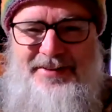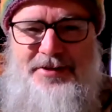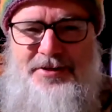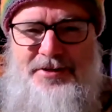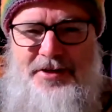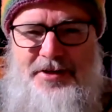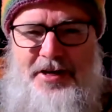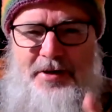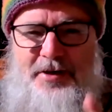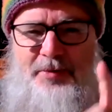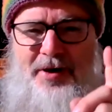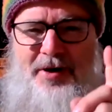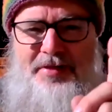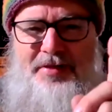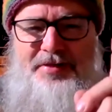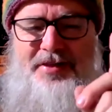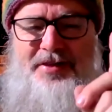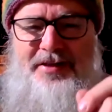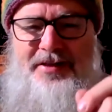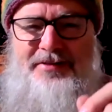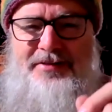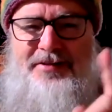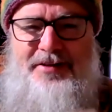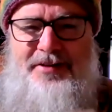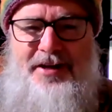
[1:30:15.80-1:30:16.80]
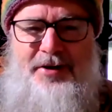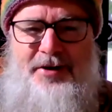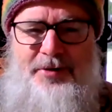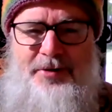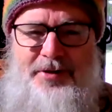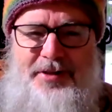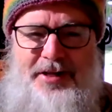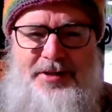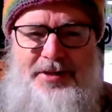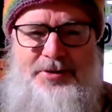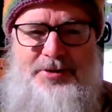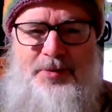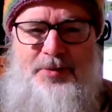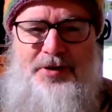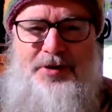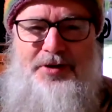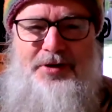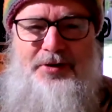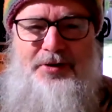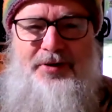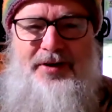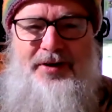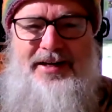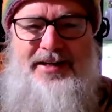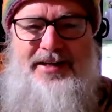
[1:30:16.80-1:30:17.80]
There's only one thing to know, and that's
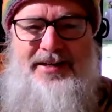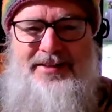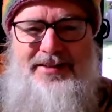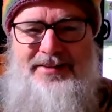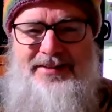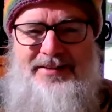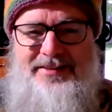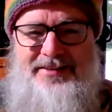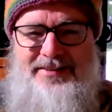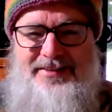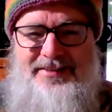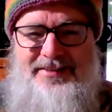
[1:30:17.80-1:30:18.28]
what you are.